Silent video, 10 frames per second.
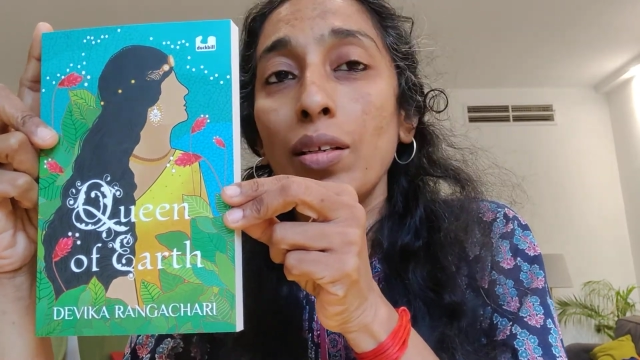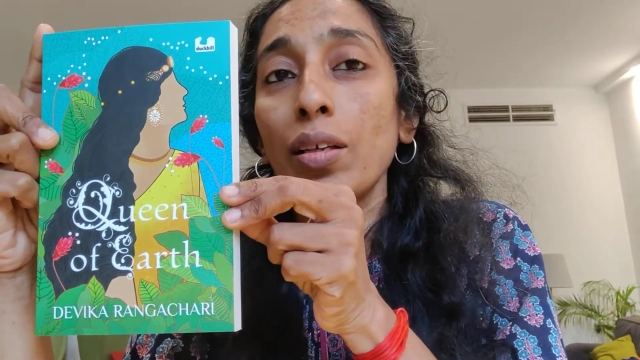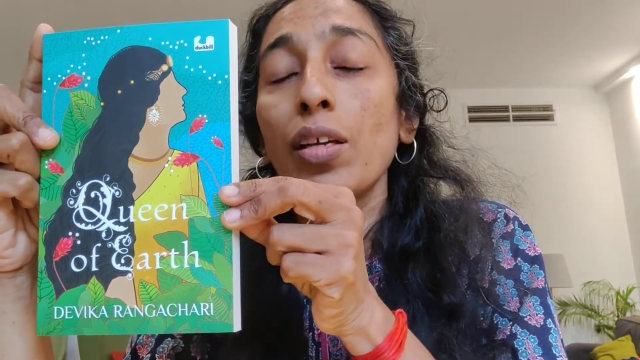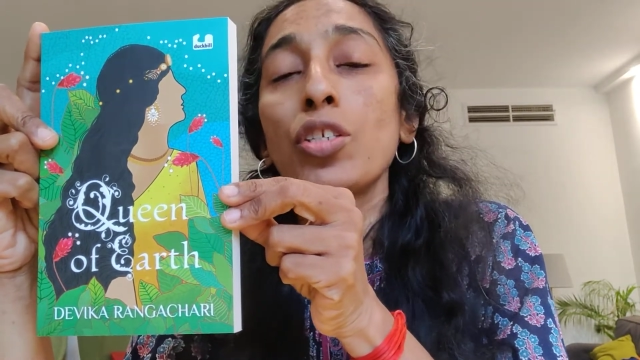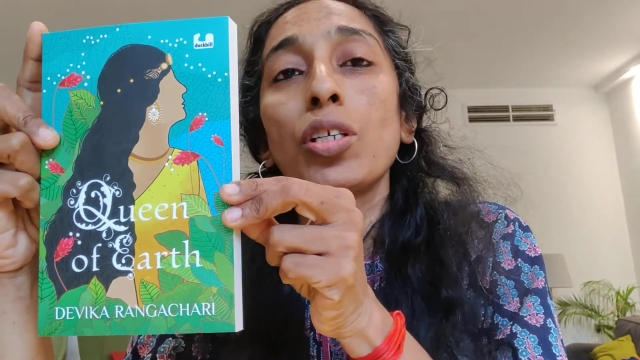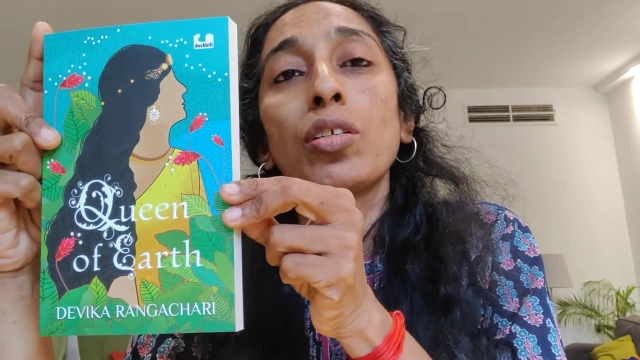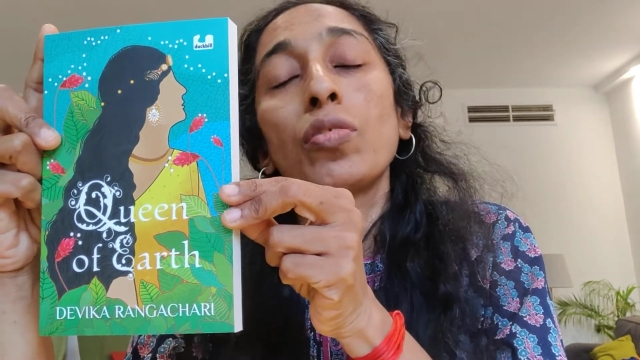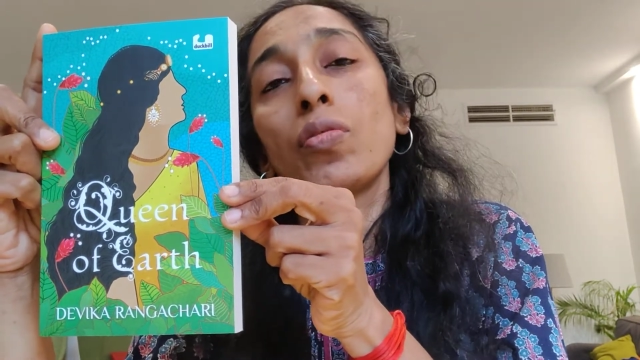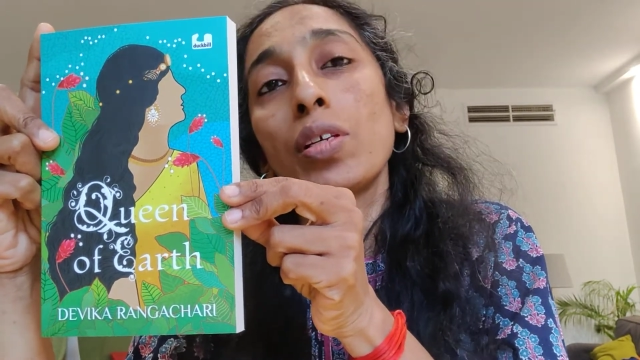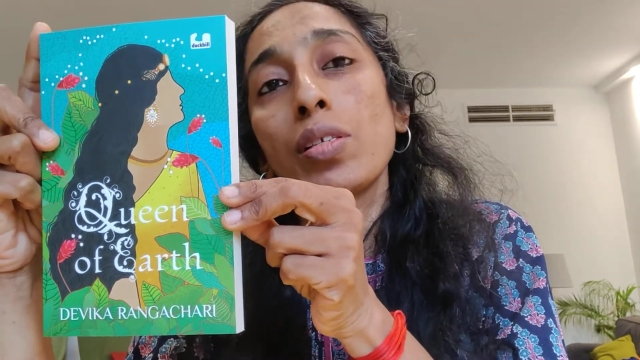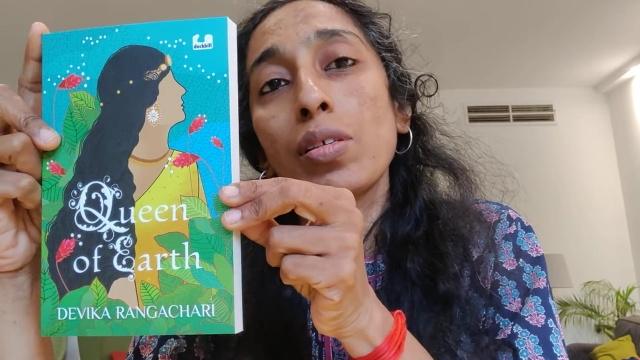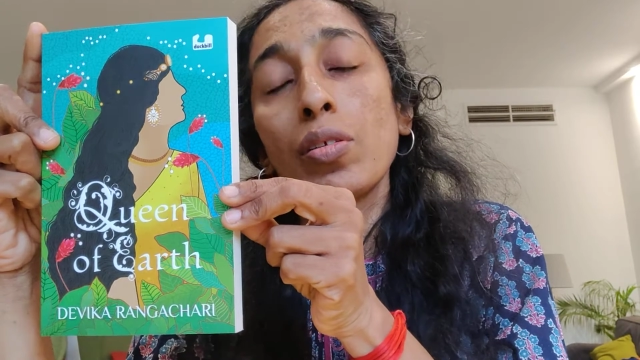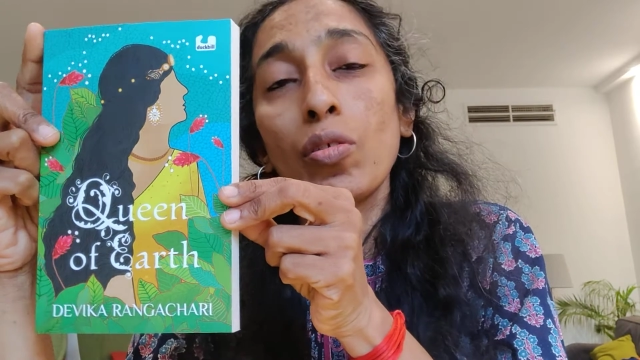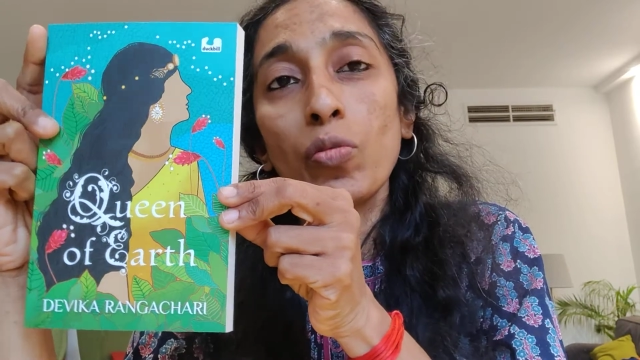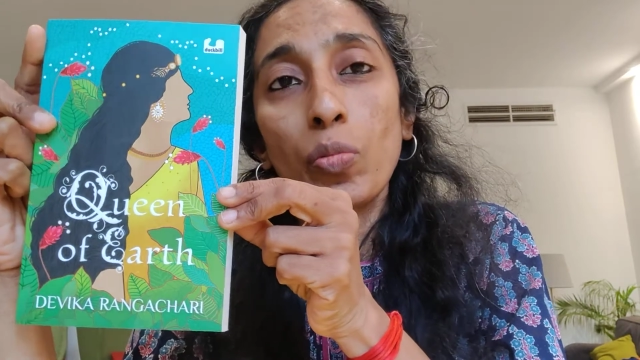And again, she had to face
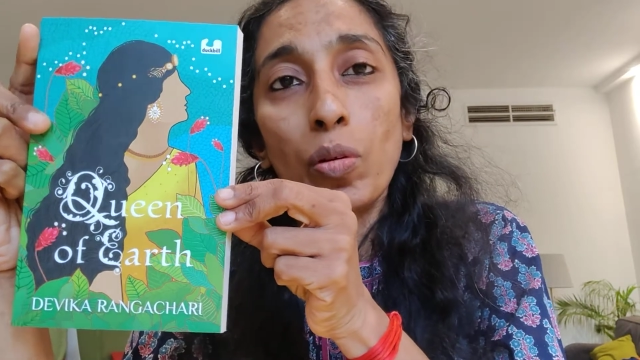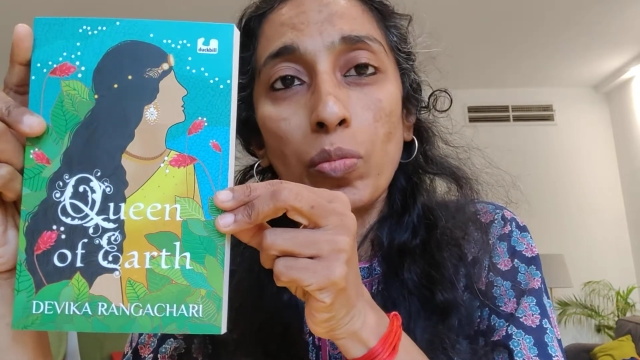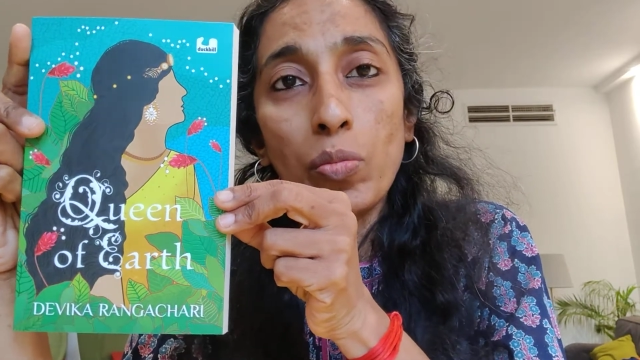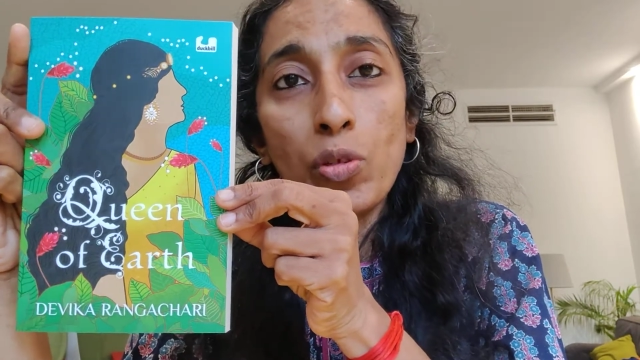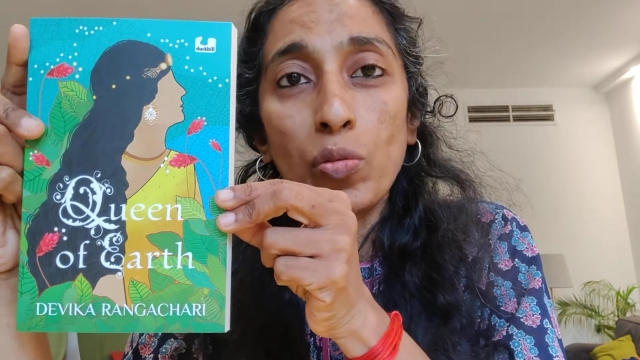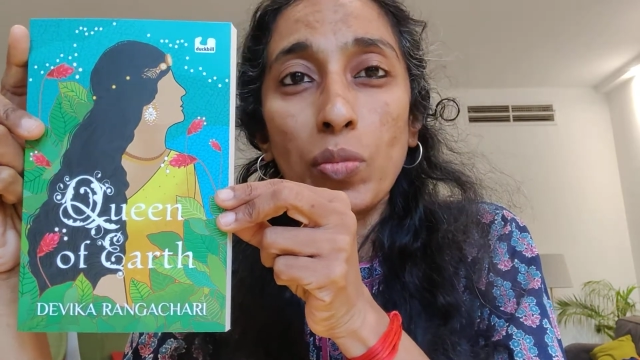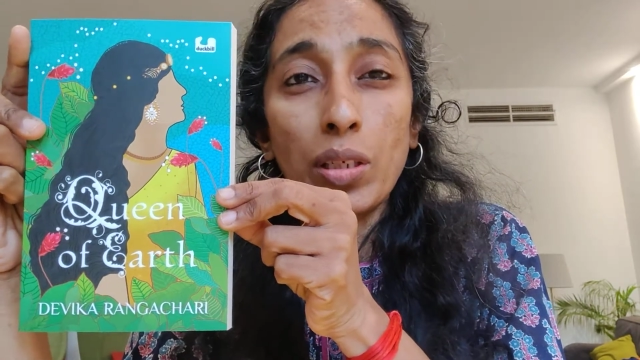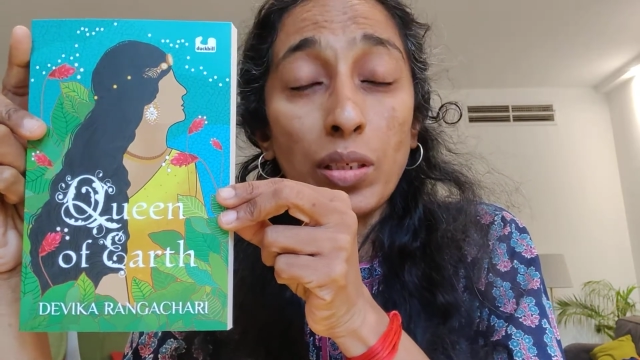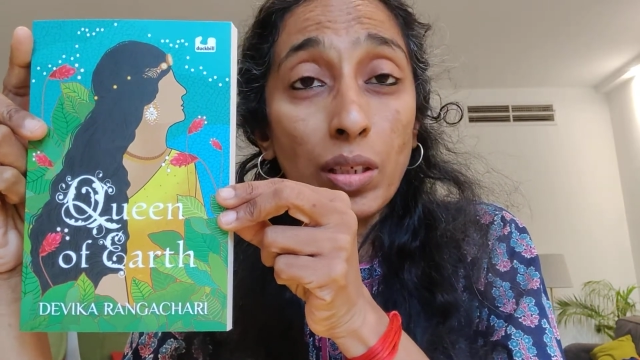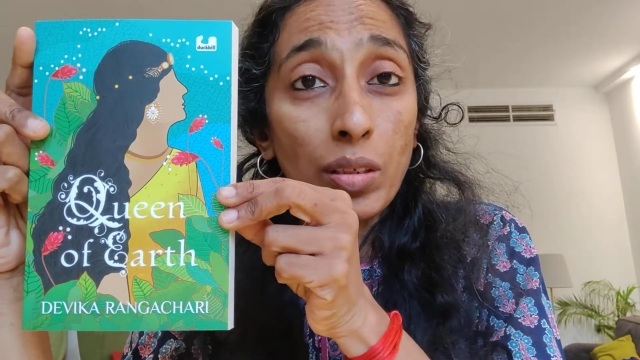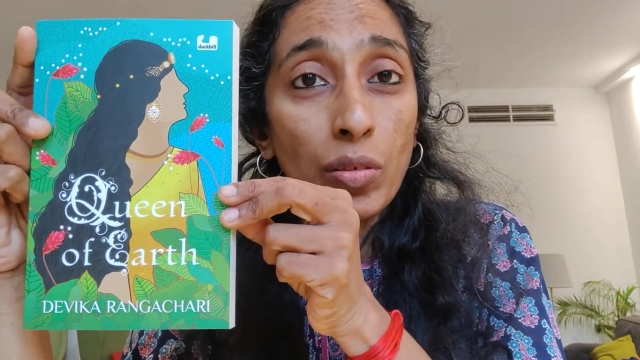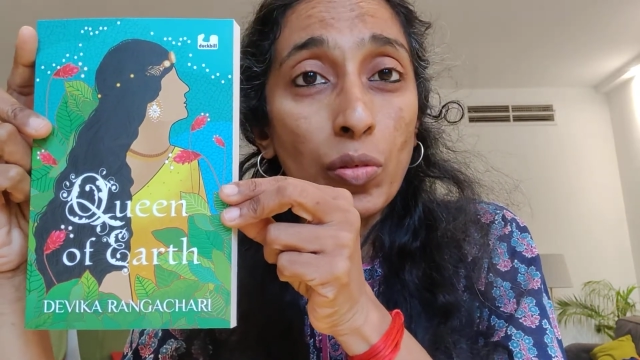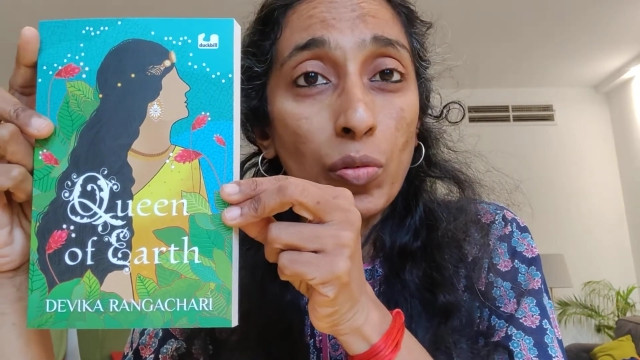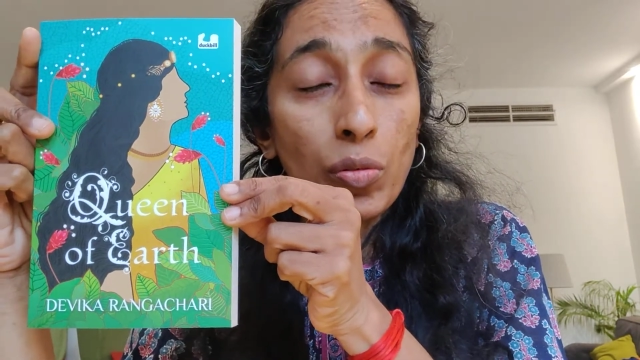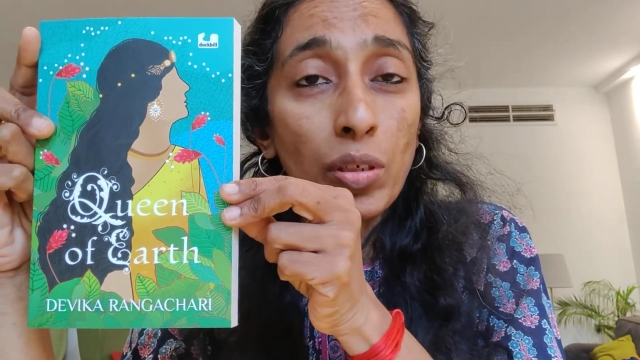a lot of problems to maintain her
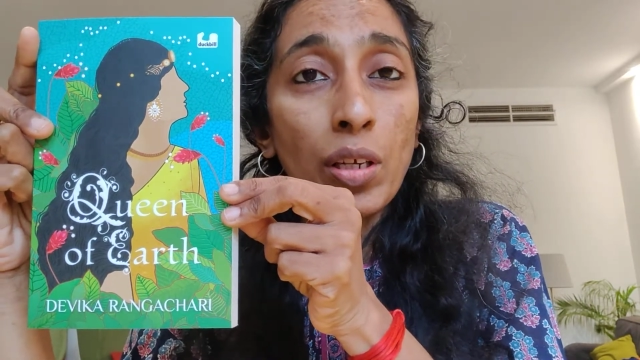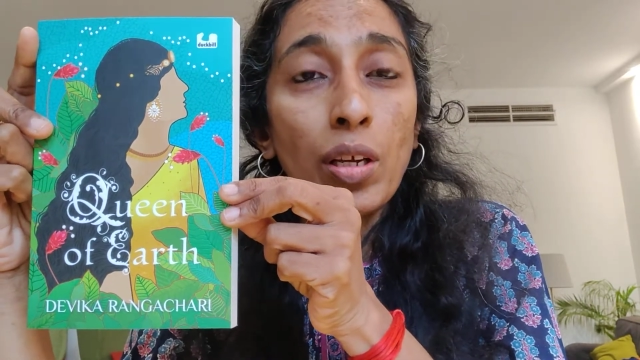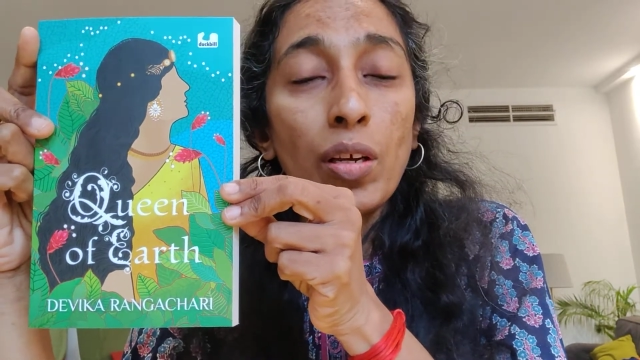hold